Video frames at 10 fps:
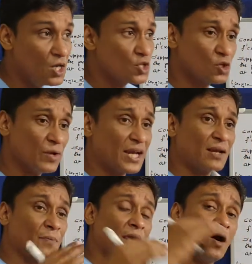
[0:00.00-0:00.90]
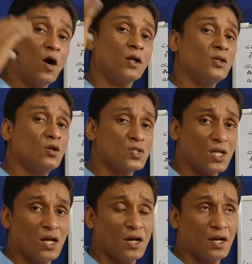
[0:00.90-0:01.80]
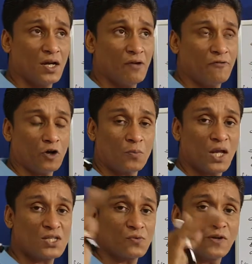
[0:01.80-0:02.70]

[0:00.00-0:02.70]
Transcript: So we can apply all those formulas for